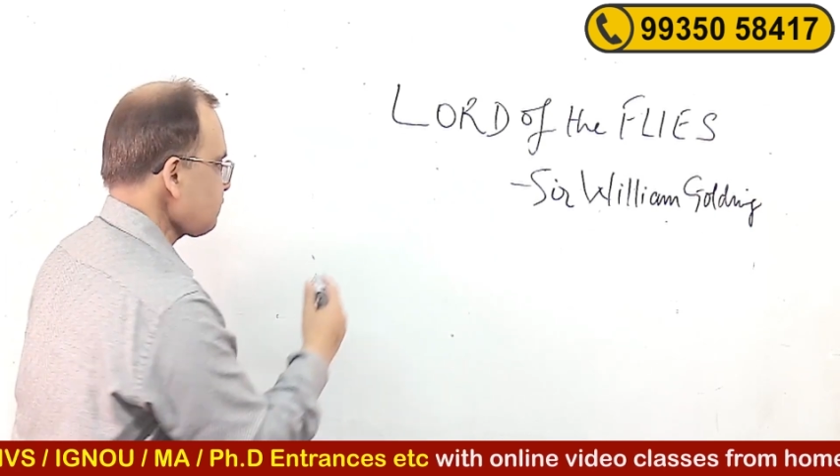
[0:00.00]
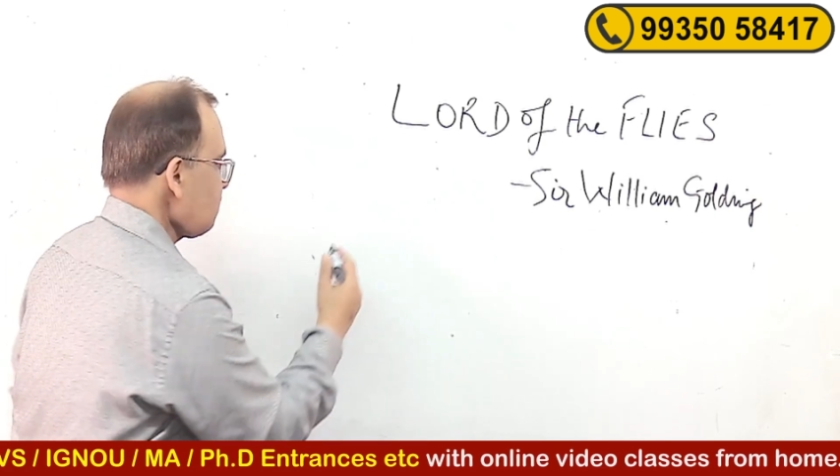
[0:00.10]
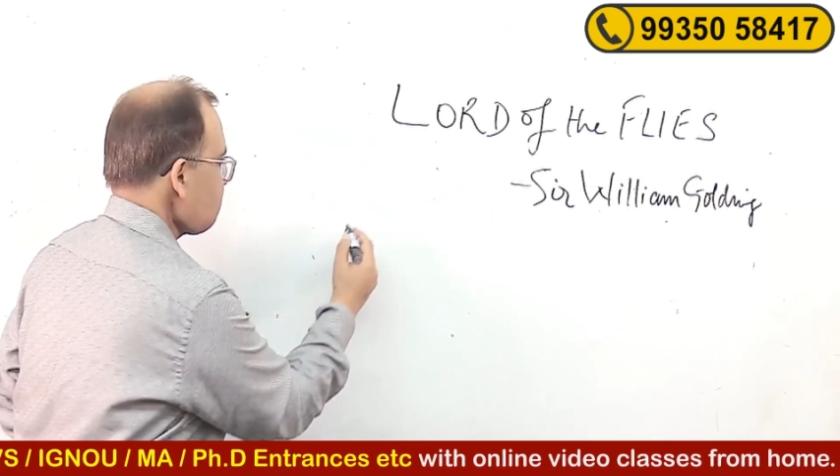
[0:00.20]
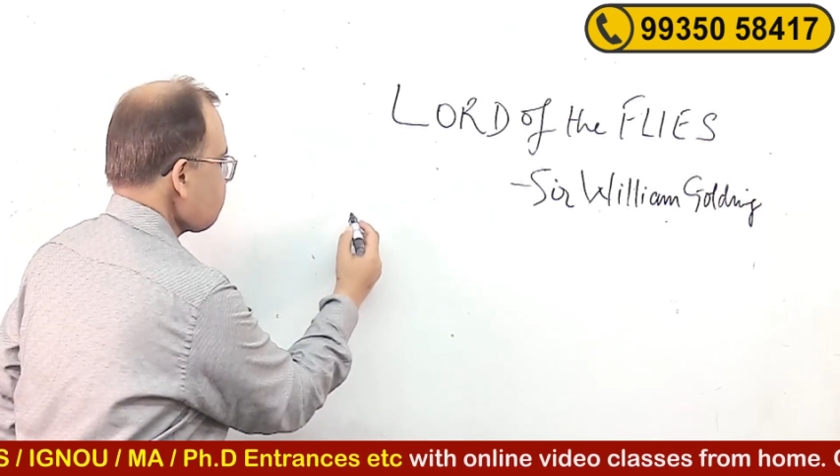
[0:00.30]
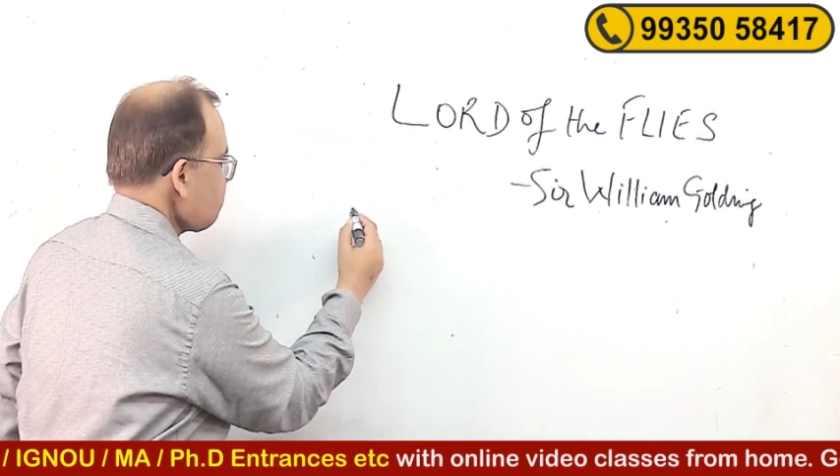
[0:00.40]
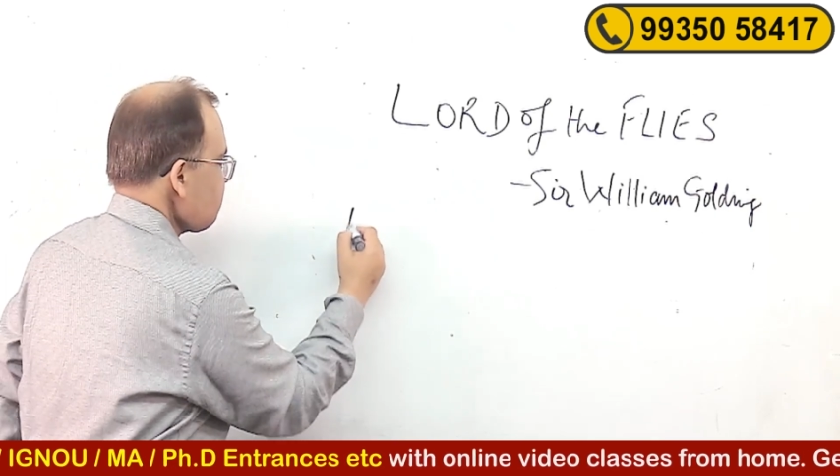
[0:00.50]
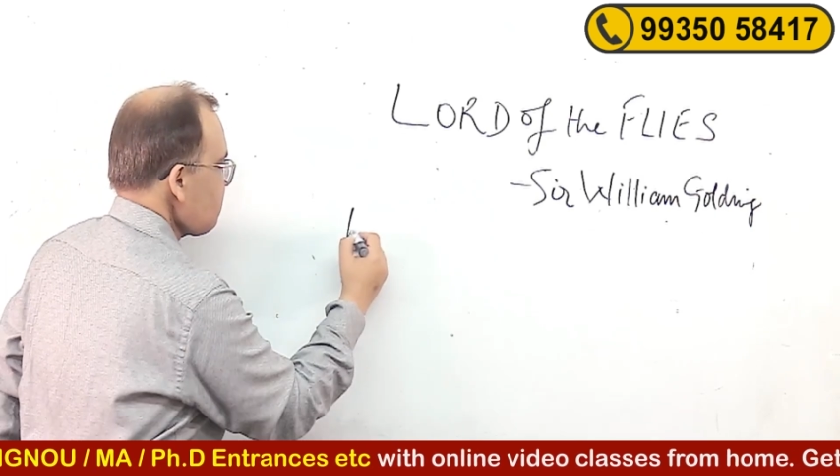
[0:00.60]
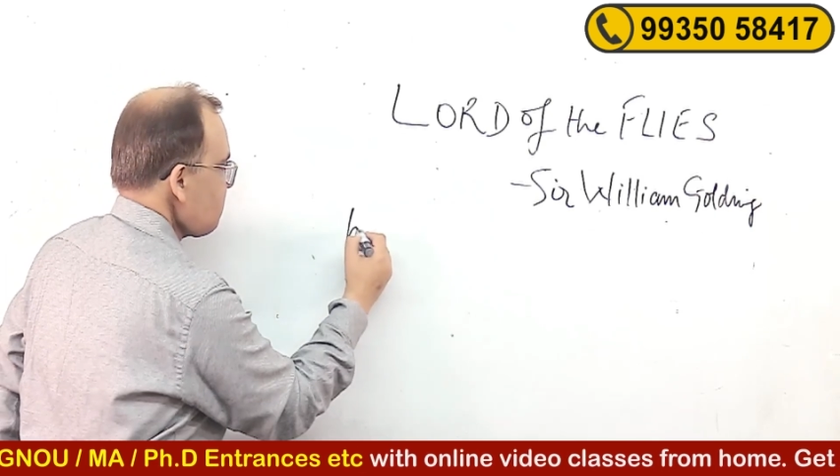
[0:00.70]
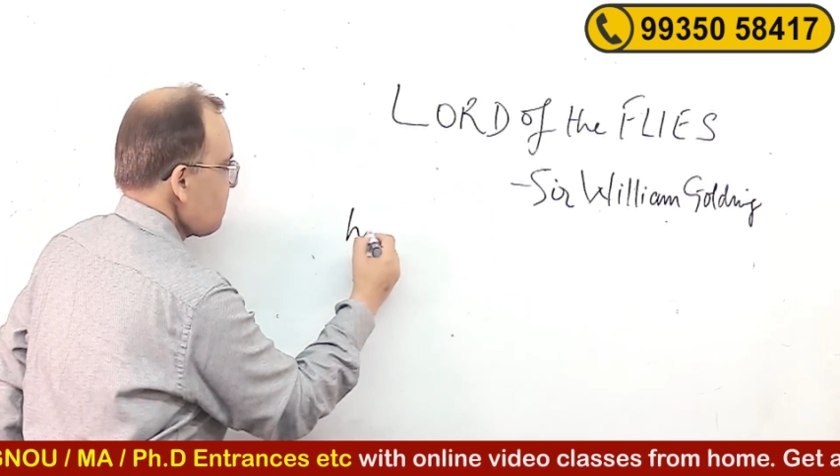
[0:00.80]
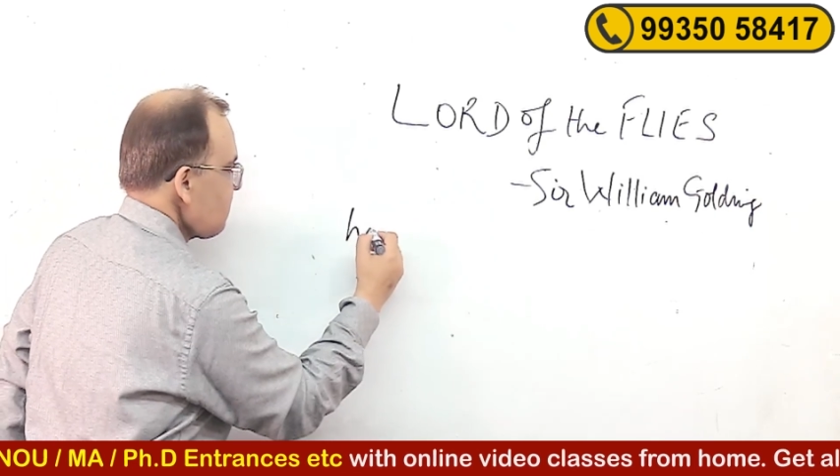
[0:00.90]
of
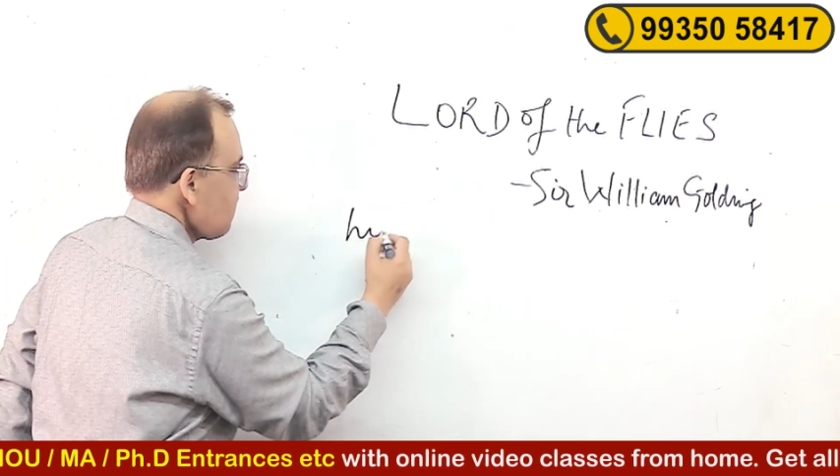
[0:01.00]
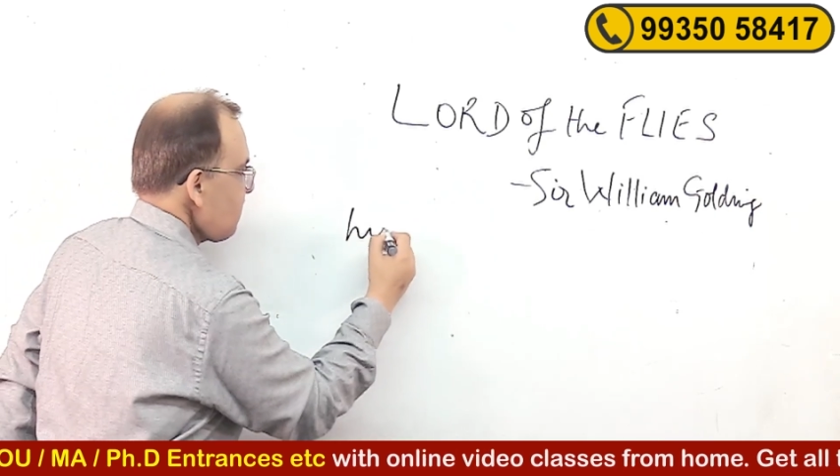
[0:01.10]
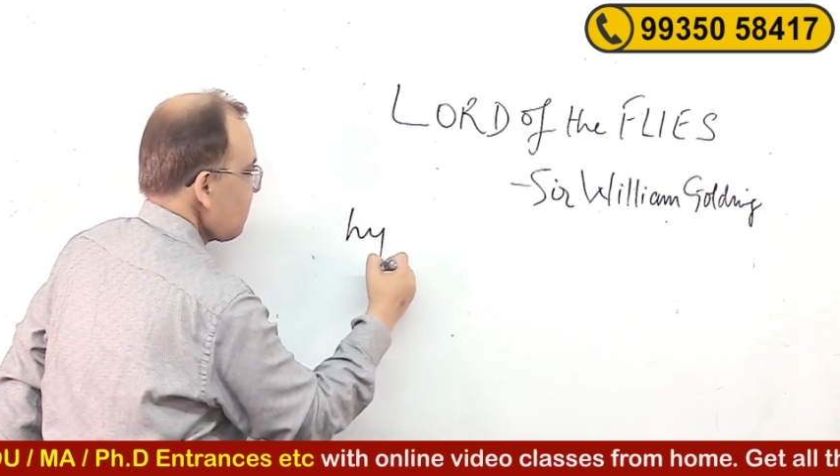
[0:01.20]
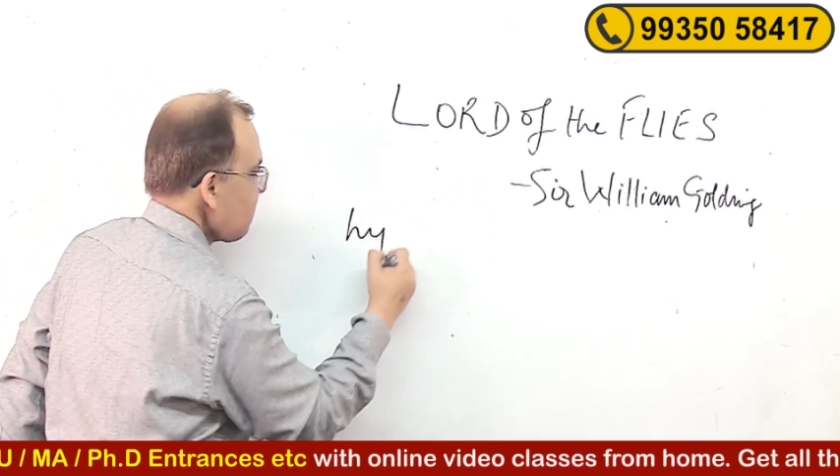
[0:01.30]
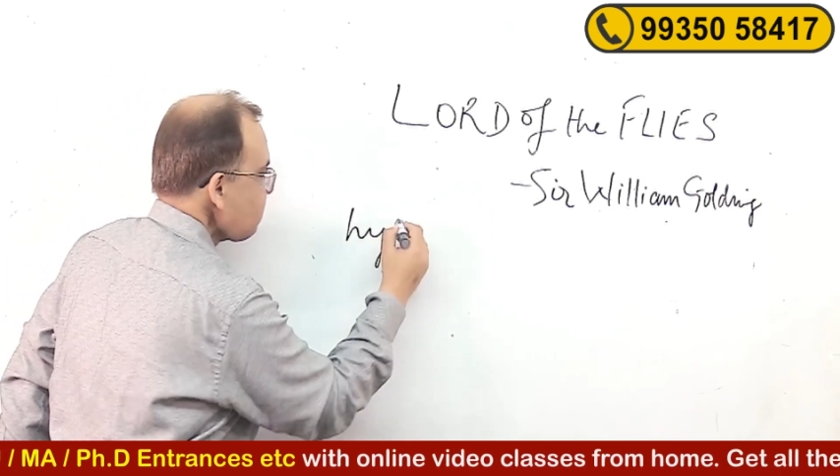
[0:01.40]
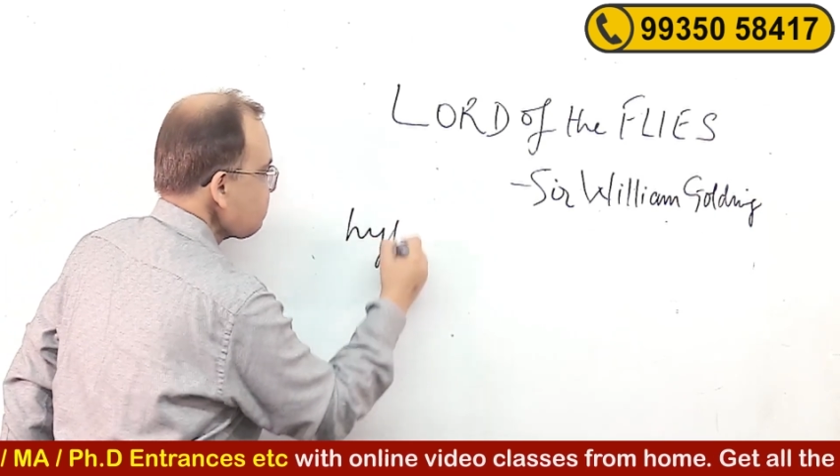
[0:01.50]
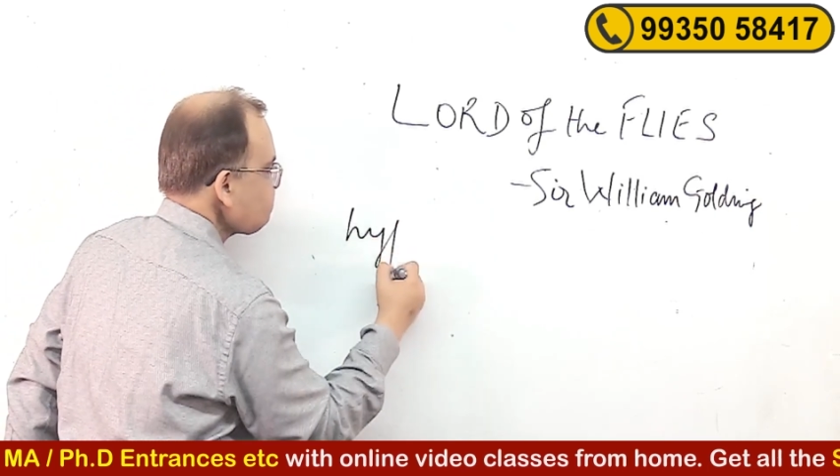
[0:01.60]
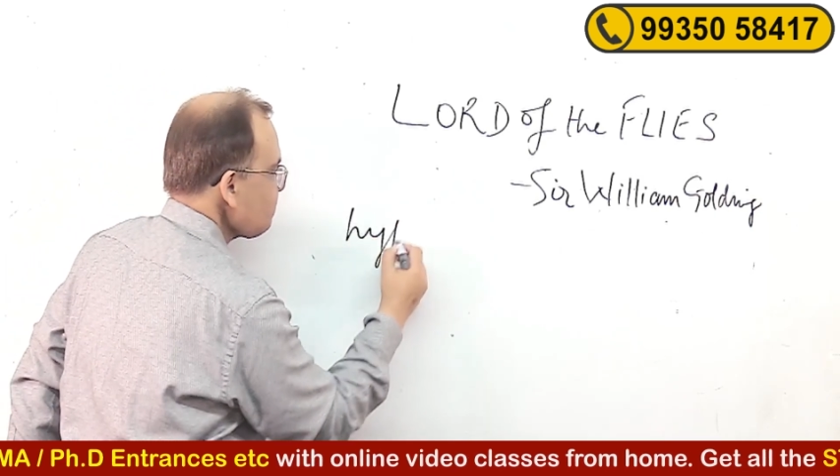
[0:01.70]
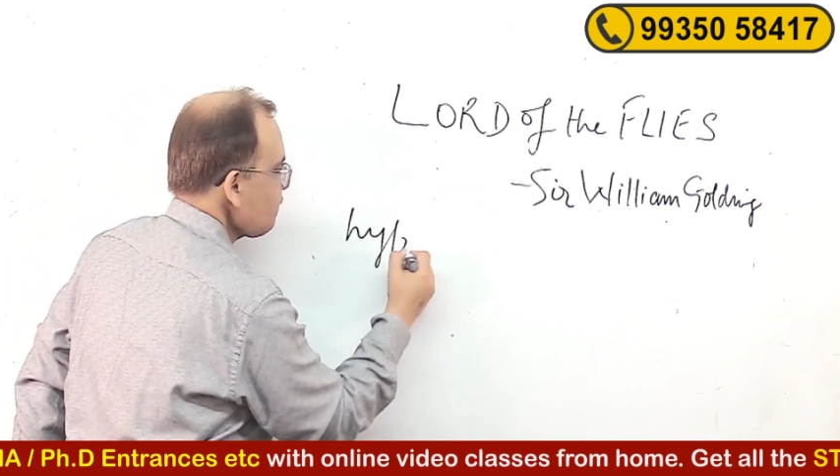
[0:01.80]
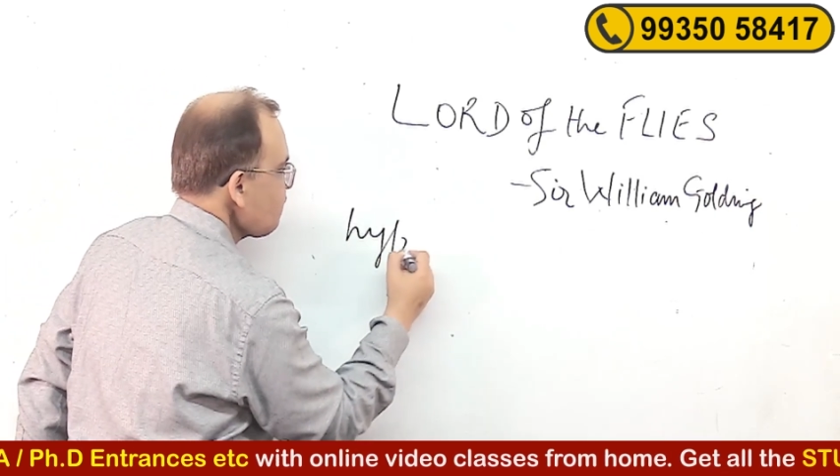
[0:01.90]

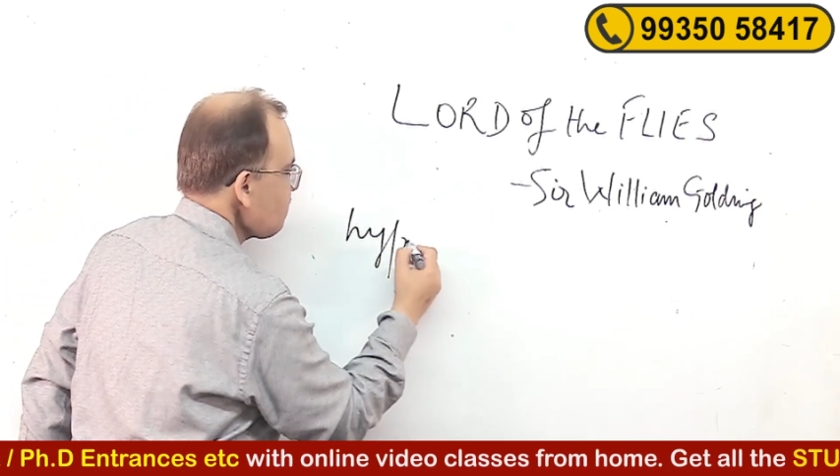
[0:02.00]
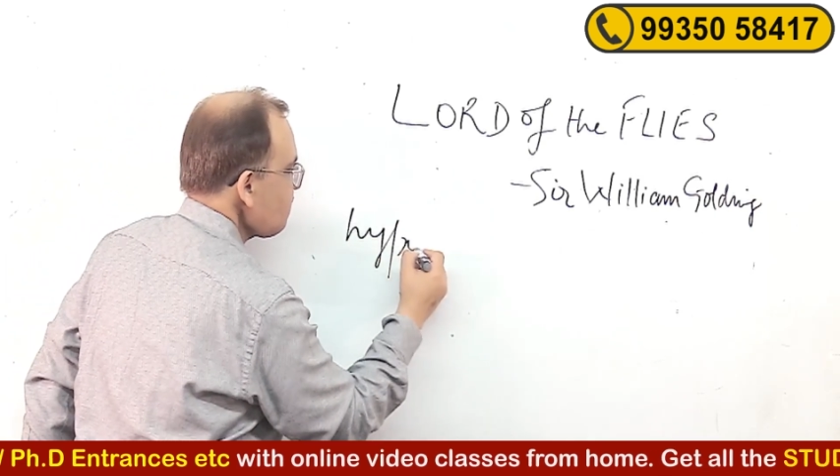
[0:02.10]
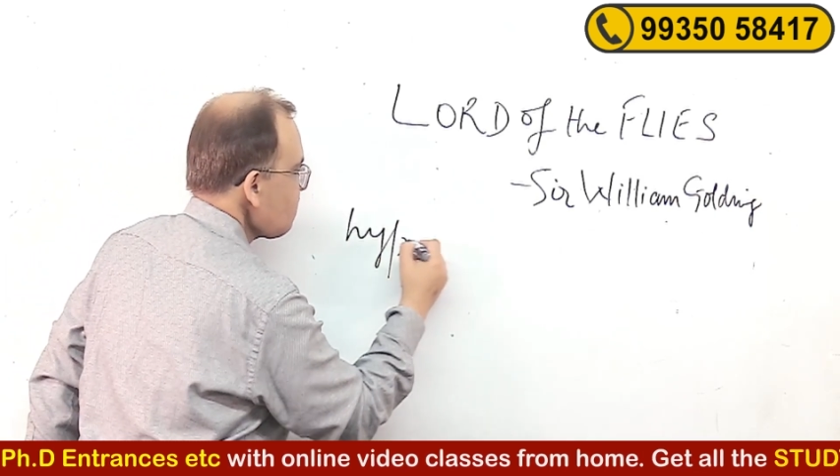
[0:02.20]
hypothetical